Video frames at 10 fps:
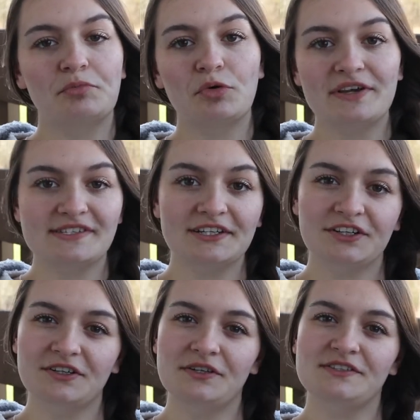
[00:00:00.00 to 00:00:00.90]
boys and
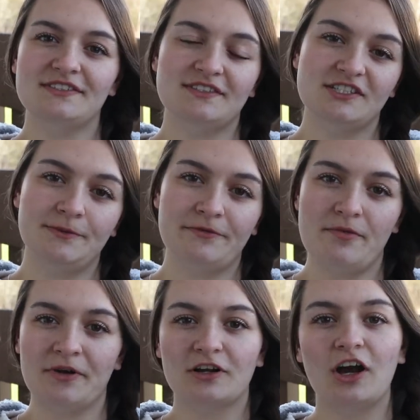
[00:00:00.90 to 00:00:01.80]
girls. Some of
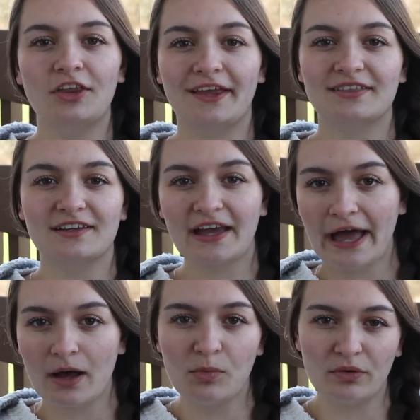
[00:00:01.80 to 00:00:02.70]
them are called like the
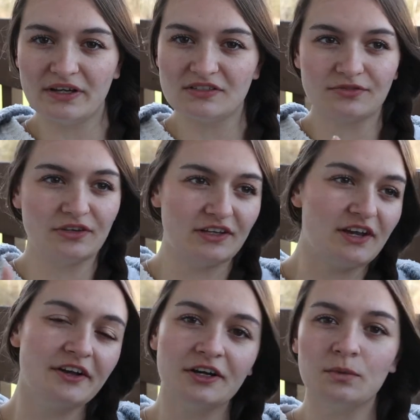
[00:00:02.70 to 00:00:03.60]
cowboys for the
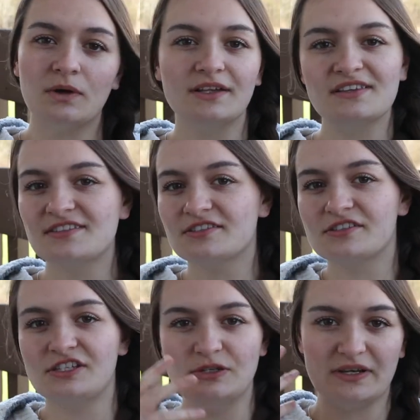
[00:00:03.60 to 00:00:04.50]
younger ones.
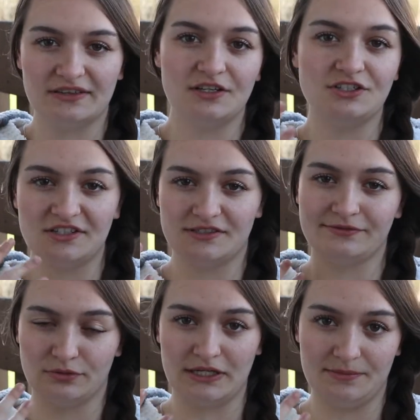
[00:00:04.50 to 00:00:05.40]
You get the gist
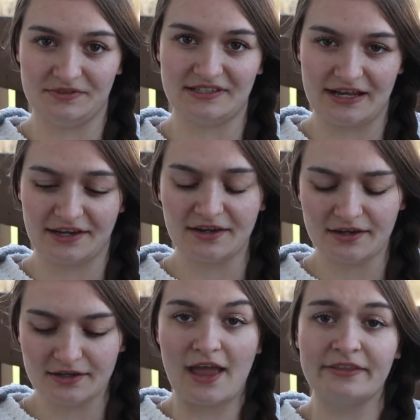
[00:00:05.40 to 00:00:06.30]
of what I'm saying.
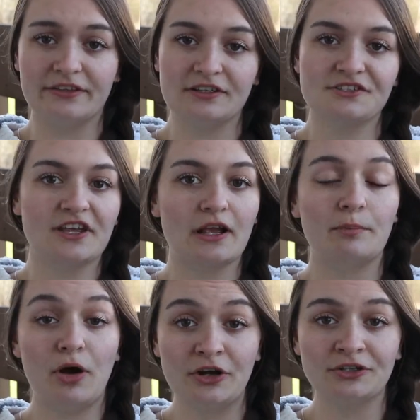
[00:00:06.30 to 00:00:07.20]
And then there's
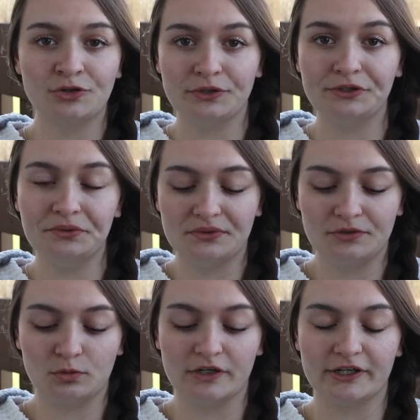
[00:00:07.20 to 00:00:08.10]
like barn crew,
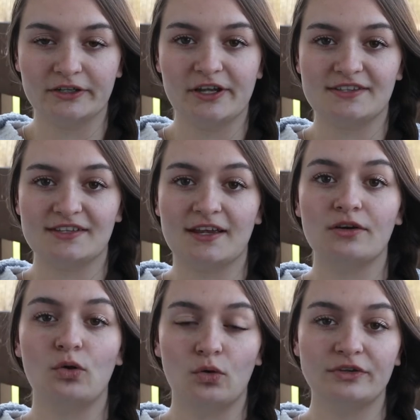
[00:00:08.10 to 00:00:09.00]
where it's like
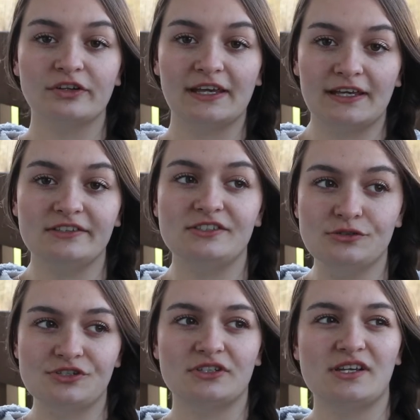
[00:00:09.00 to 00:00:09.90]
older kids,
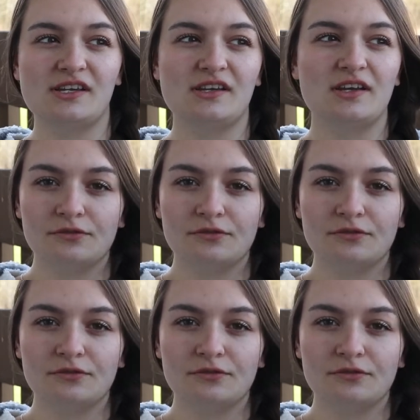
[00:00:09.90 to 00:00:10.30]
usually